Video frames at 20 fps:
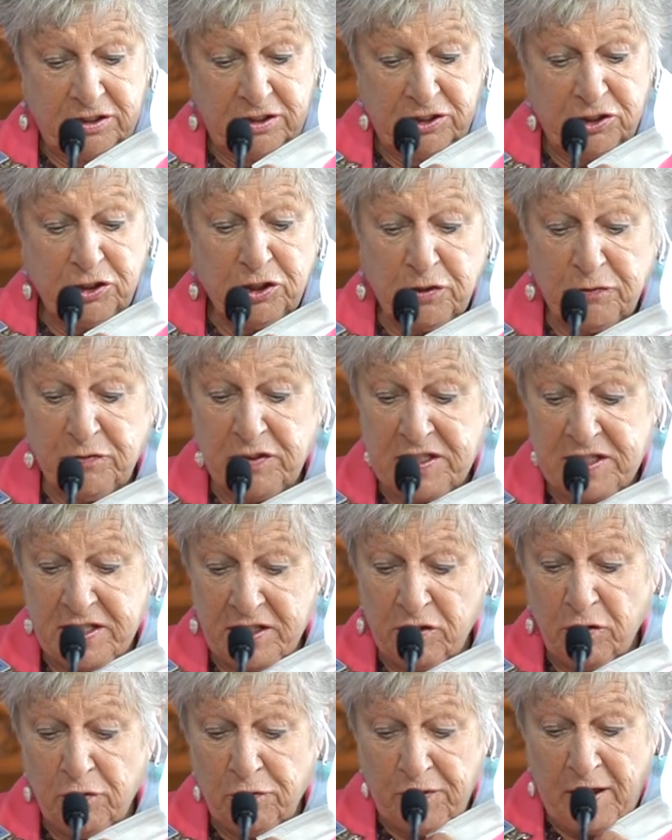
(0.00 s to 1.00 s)
You could
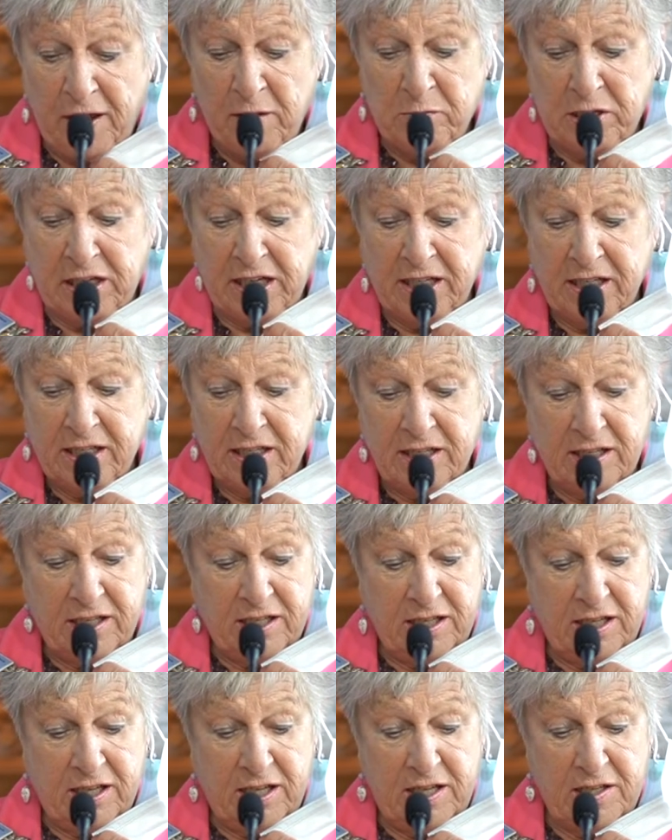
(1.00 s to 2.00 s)
visit your family,
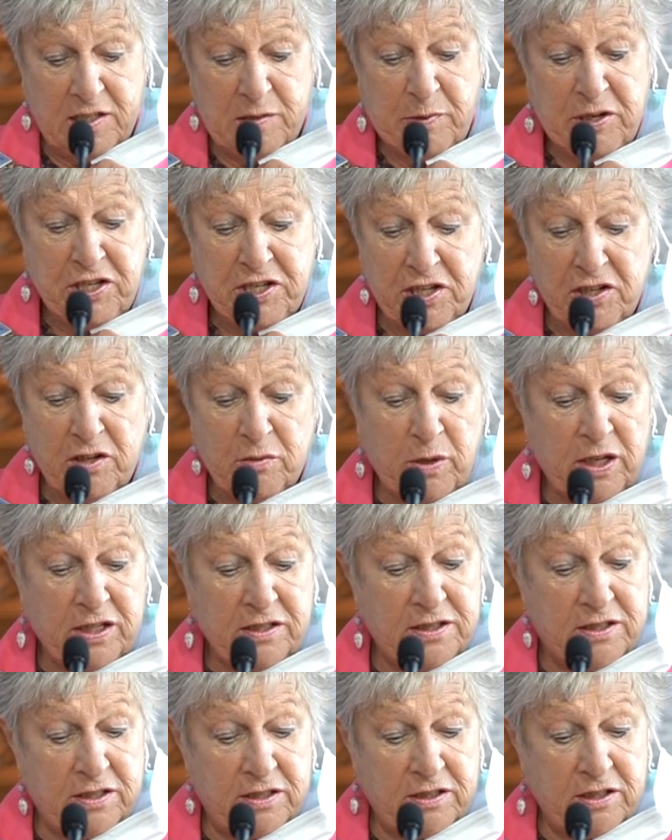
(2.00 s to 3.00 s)
especially the
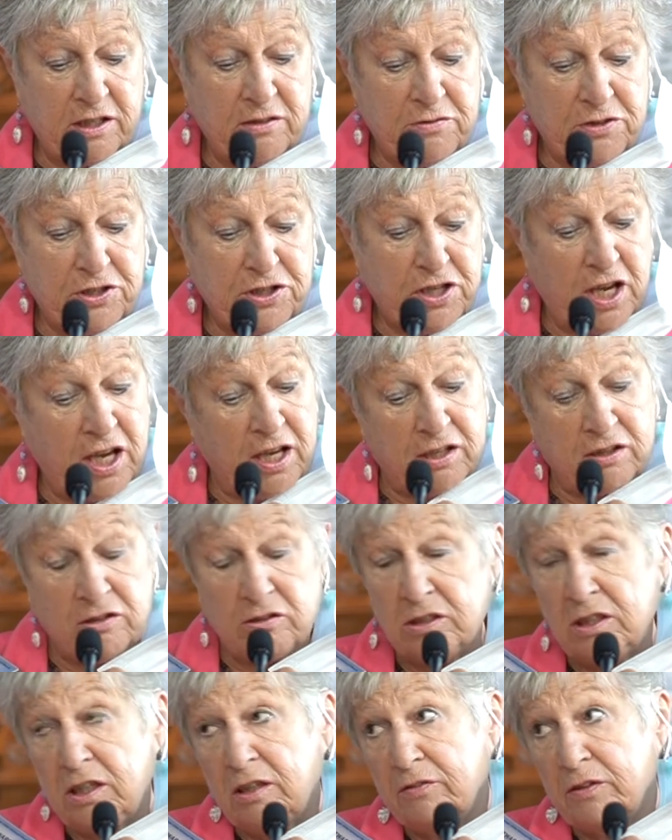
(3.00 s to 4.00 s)
ones that don't share
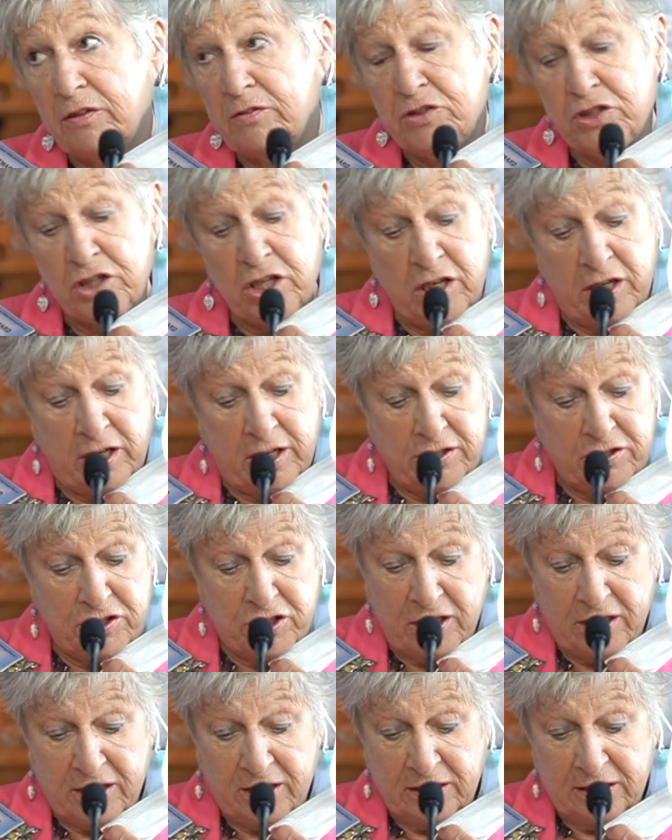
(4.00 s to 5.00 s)
your love of
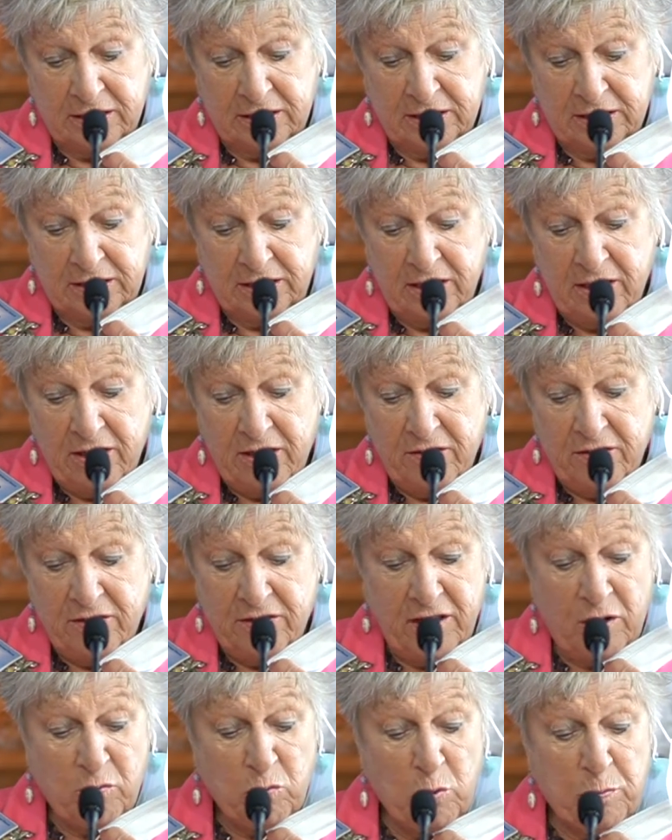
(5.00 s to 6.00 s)
church.
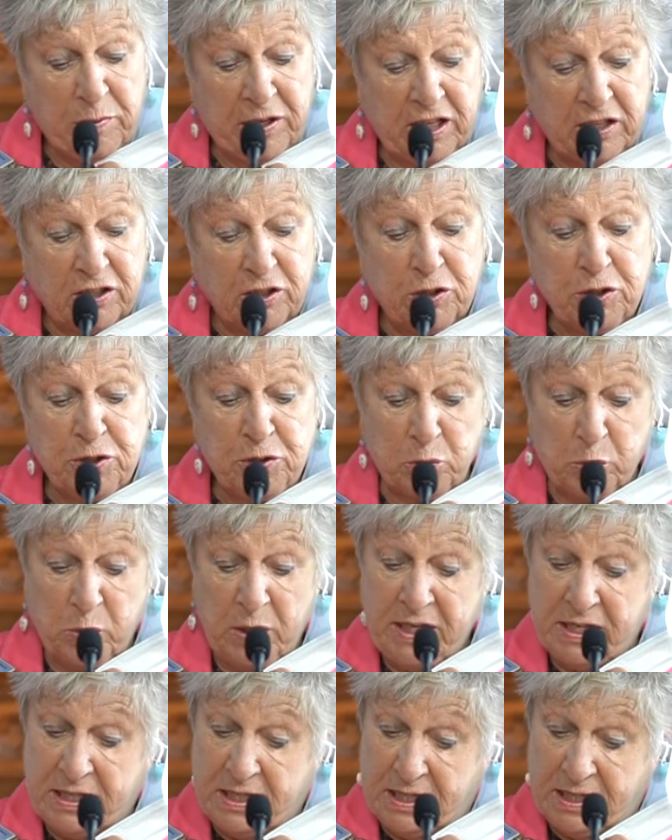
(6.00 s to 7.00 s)
That will be a good
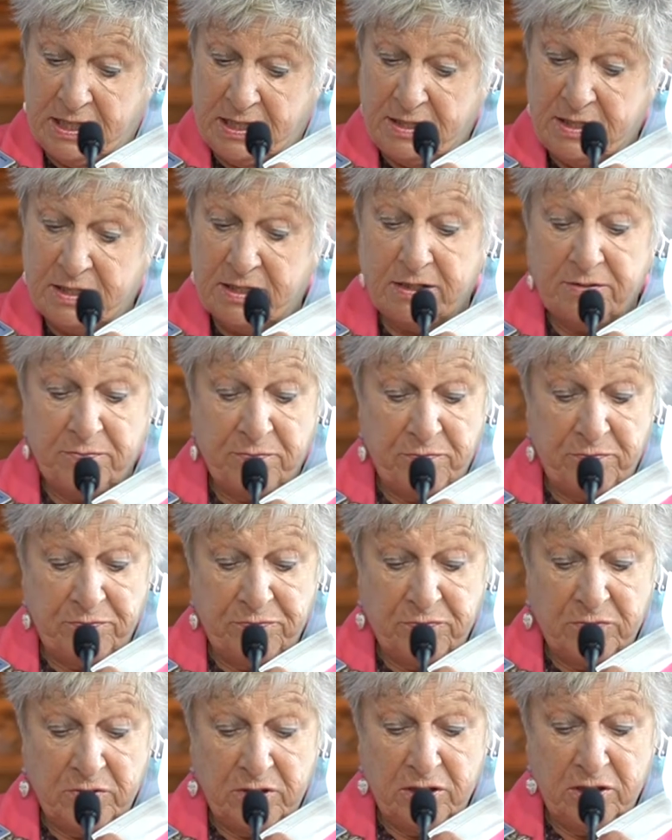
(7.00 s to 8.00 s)
witness.
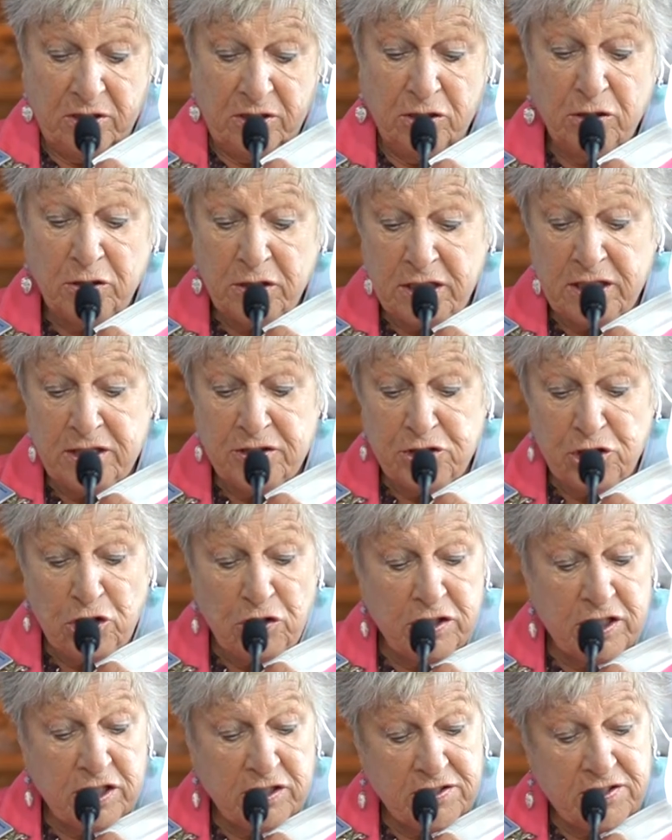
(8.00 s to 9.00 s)
You could
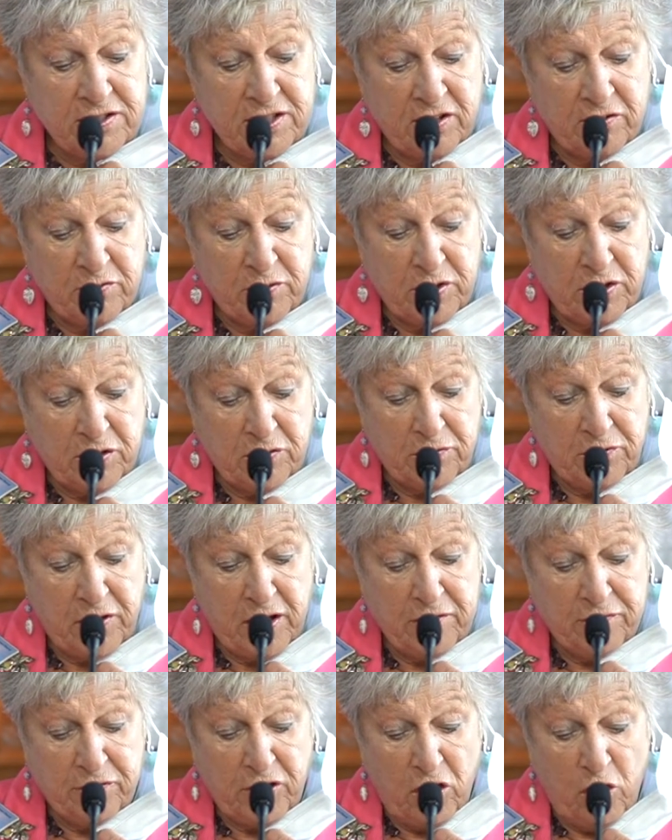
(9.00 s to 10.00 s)
enjoy yourself with your
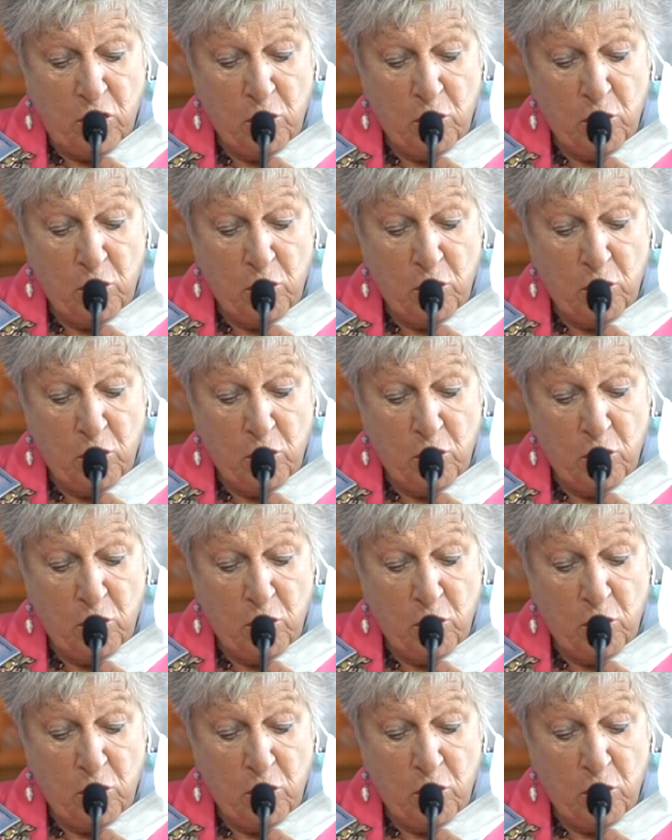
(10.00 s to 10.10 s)
favourite